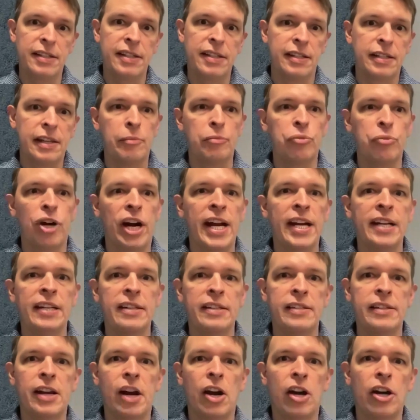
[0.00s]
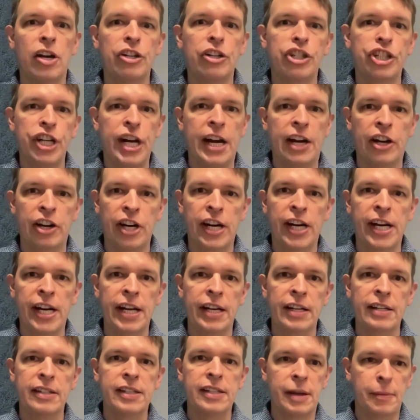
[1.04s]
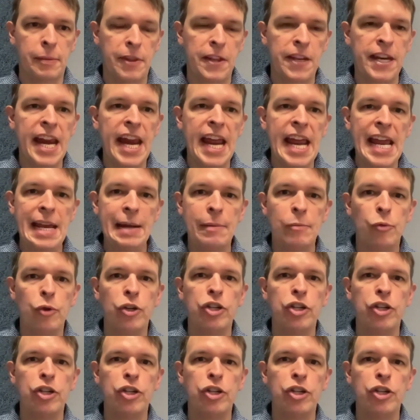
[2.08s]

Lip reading: The sub-brands are sharing some of the name,